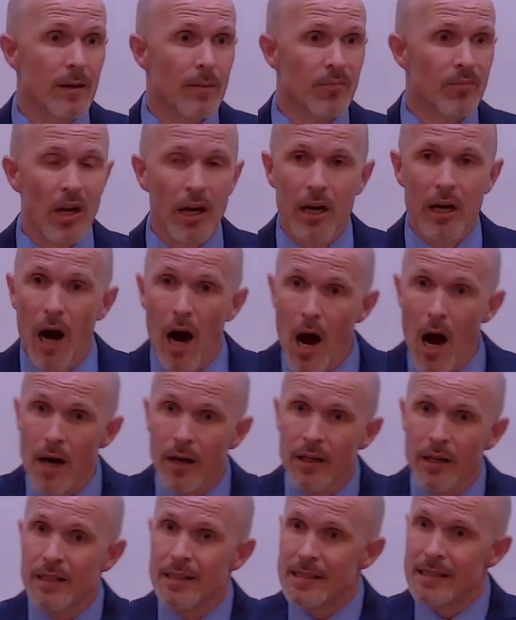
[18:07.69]
That
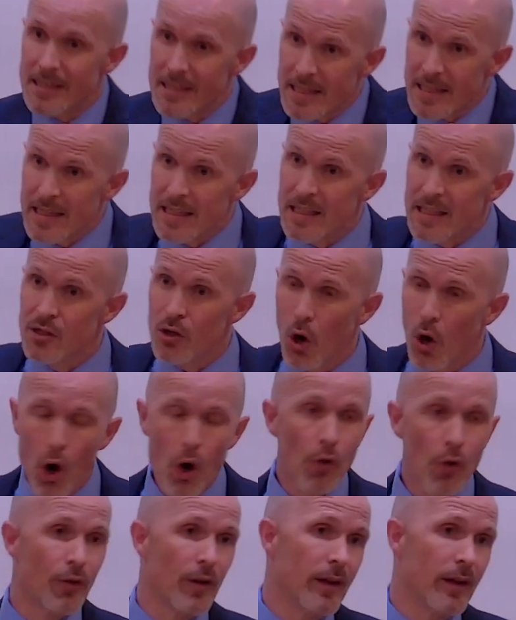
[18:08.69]
God sees
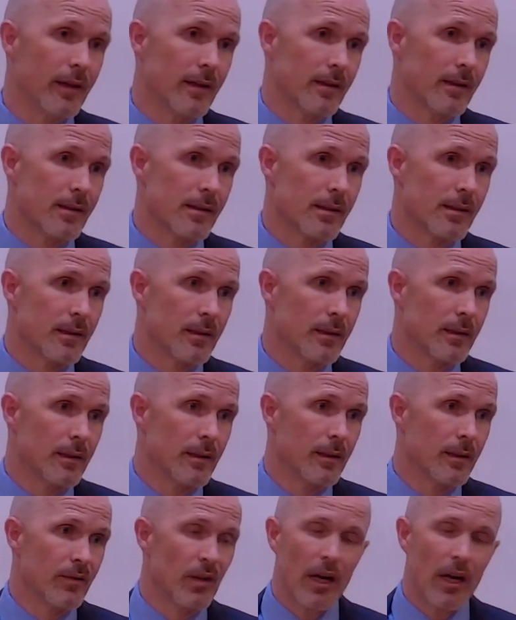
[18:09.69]
all things.
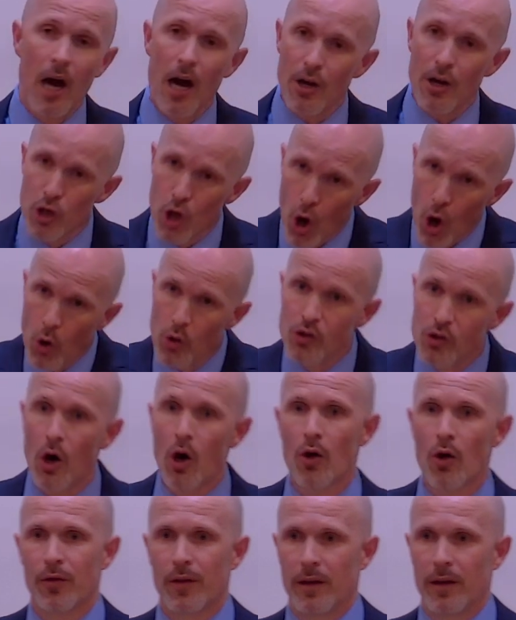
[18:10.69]
That God knows
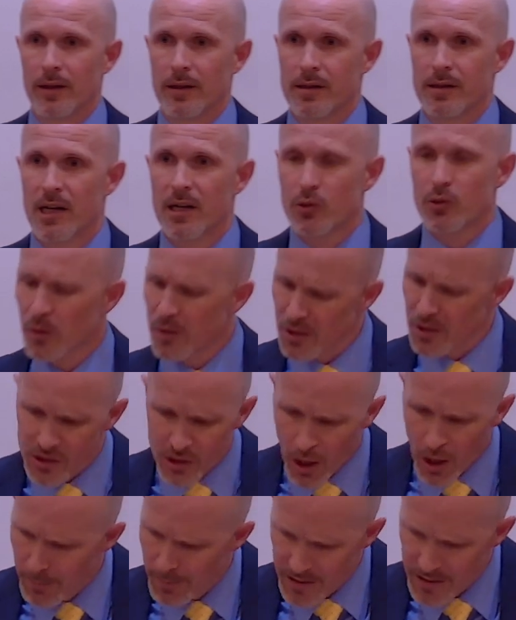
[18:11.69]
all things. That's what the
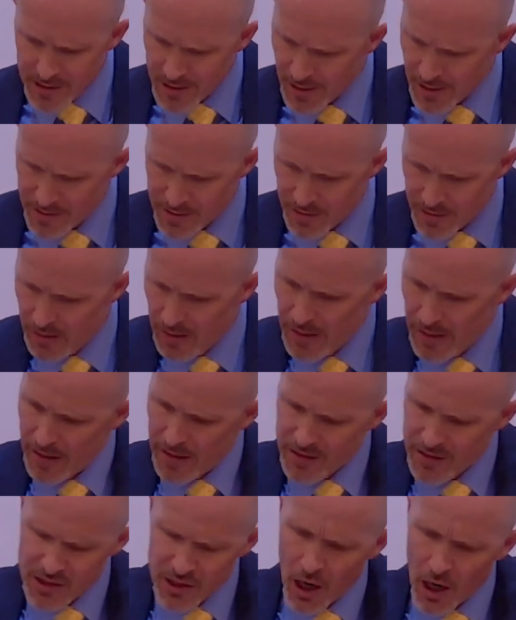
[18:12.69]
psalmist says. And
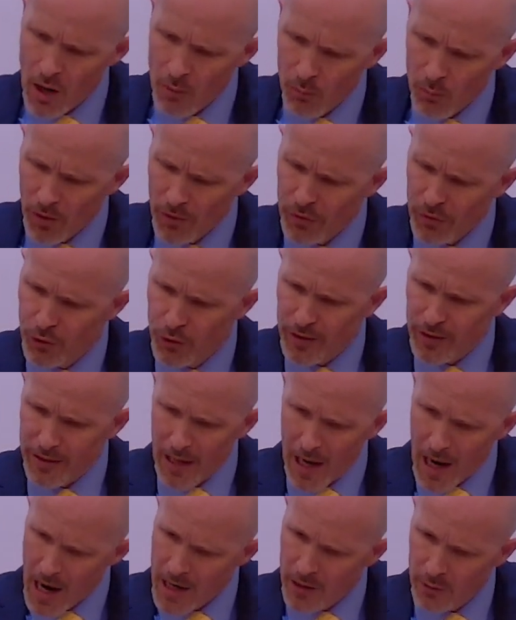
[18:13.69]
in Psalm
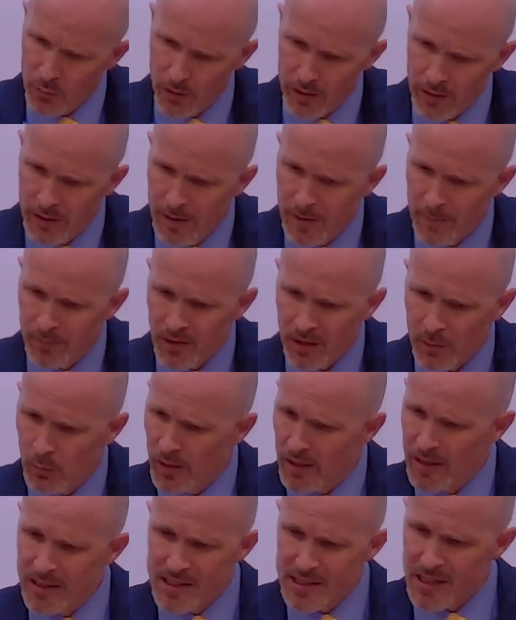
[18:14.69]
139, when, when
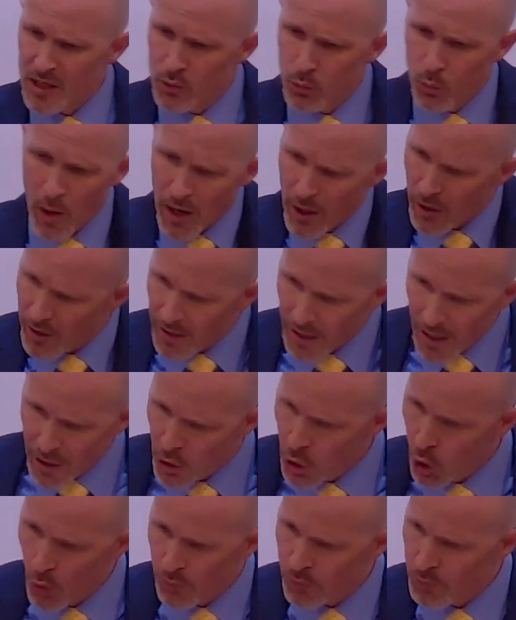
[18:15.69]
he says, Where can I
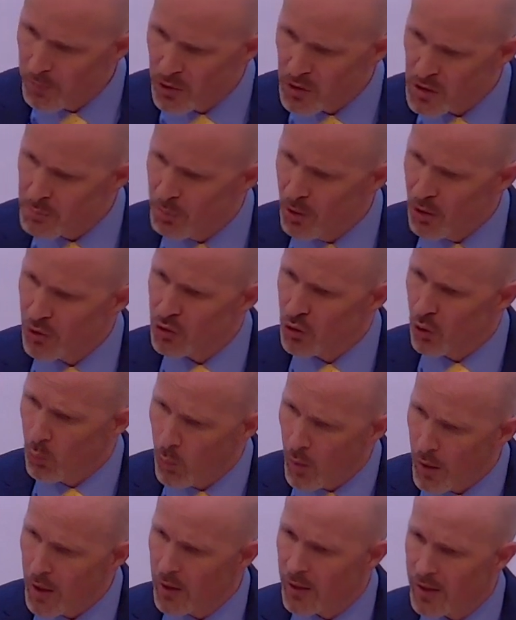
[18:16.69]
go from your spirit, or
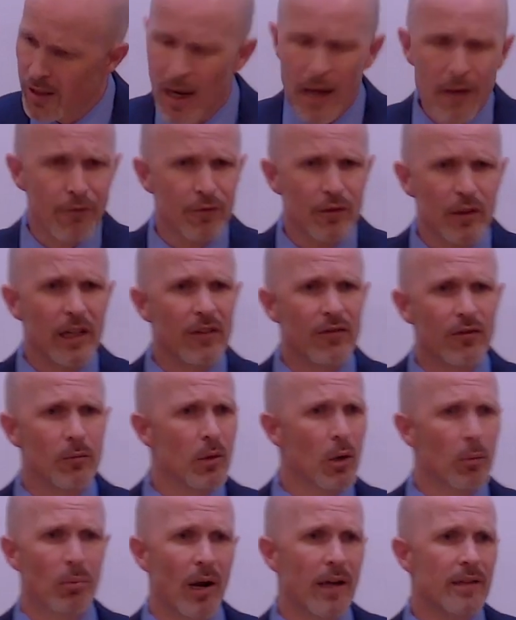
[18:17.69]
where can I flee from
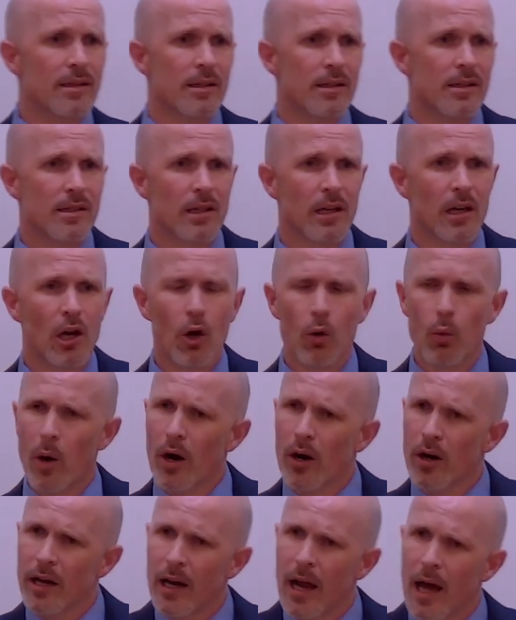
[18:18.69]
your presence? Where
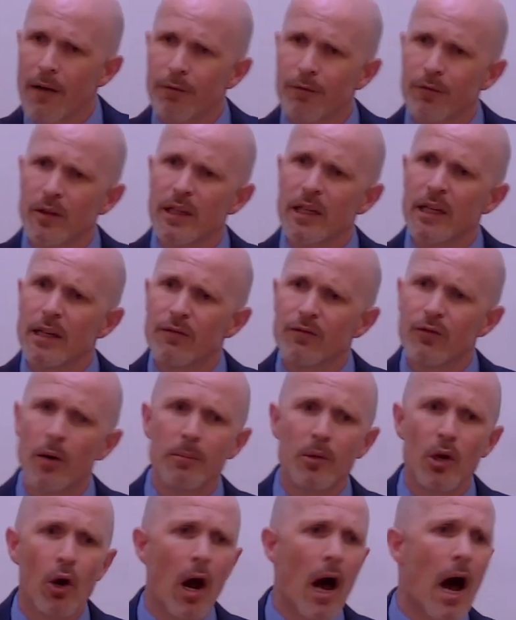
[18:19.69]
can I flee from
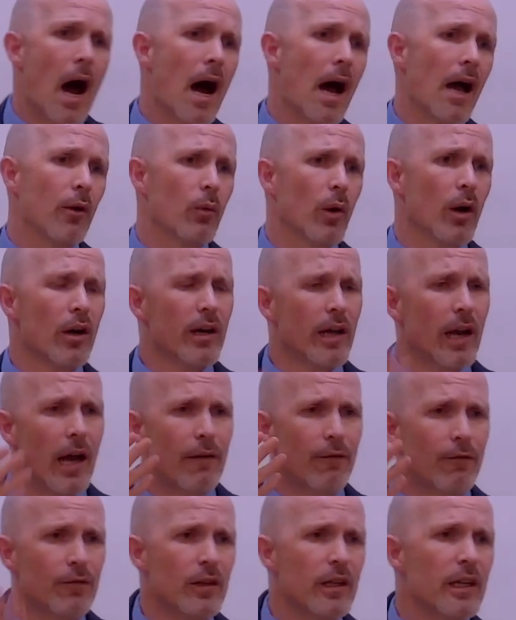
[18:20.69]
your eye? Where can I
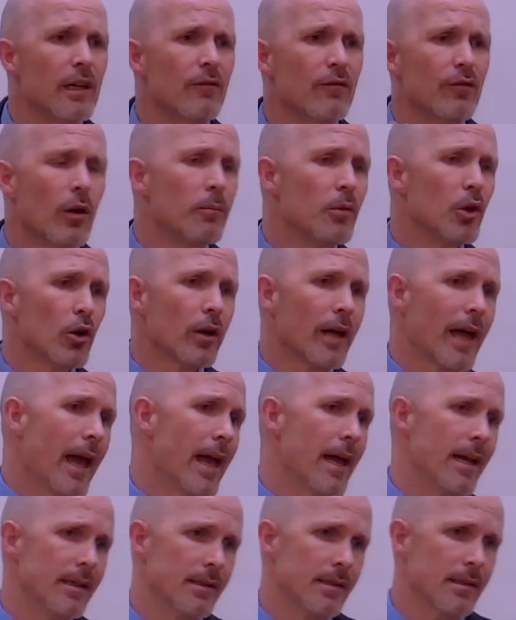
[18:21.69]
flee from your
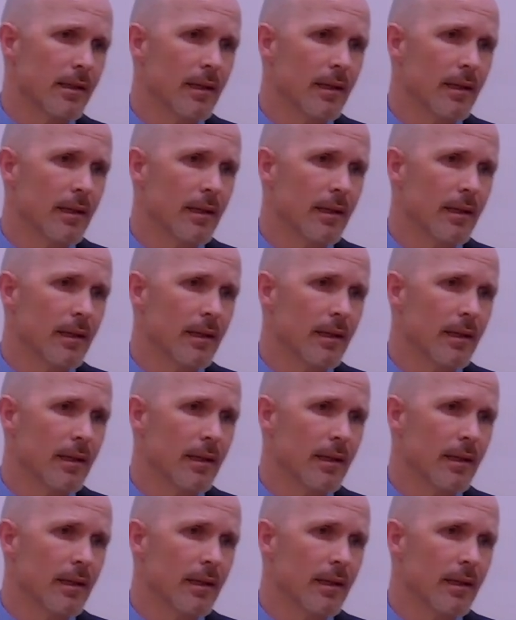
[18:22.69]
gaze?